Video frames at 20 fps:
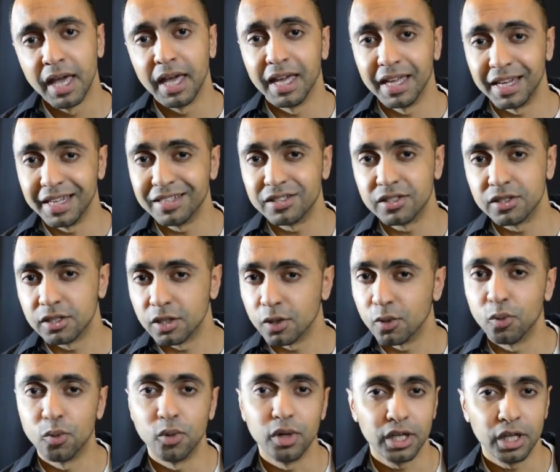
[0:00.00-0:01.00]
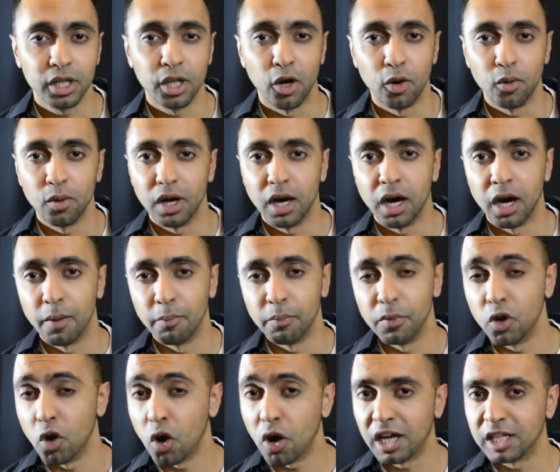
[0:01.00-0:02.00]
it is still, you know,
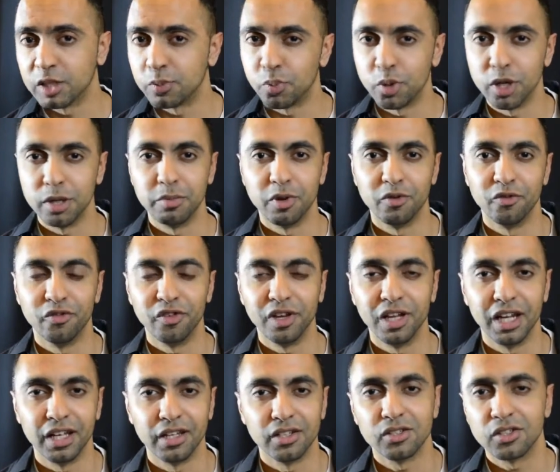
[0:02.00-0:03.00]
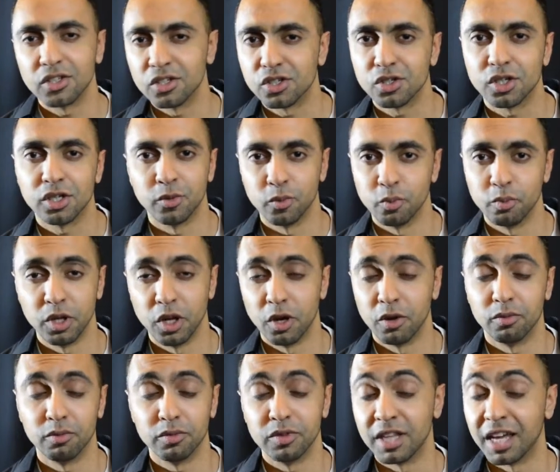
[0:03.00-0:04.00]
not as premium feeling such, you
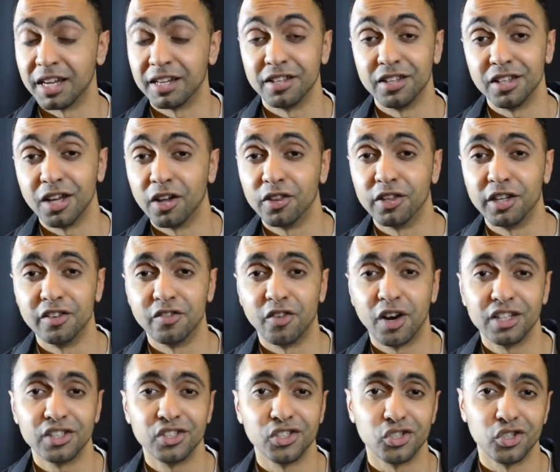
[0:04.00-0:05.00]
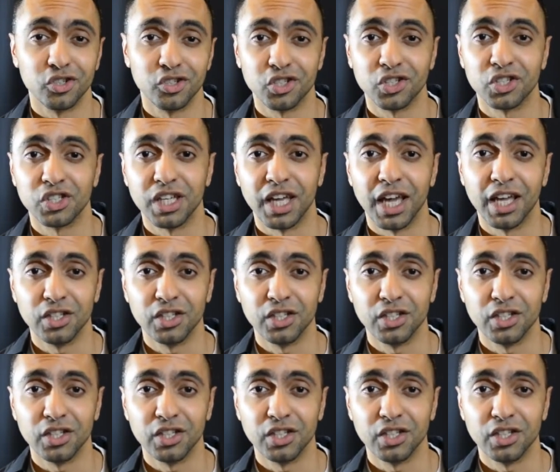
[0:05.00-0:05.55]
know, than other devices such as the